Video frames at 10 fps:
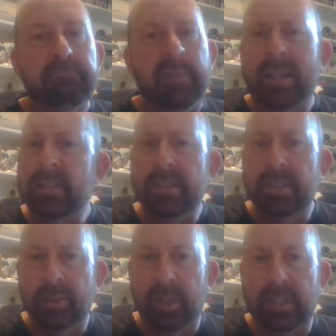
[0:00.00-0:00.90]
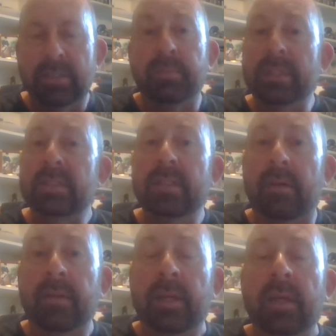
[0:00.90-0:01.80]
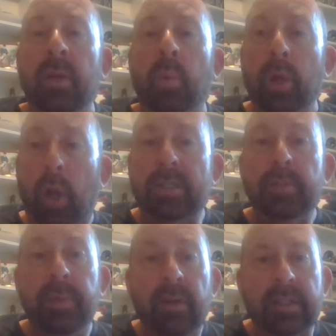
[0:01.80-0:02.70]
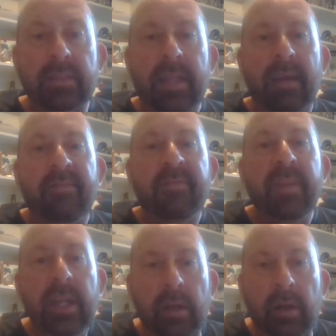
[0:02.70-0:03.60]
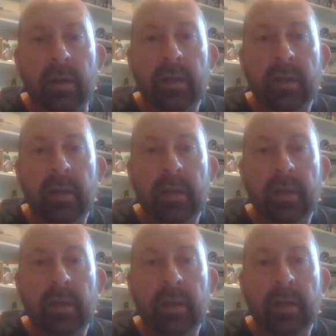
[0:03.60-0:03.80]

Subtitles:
Nasty situation. But still, we all experienced that fear,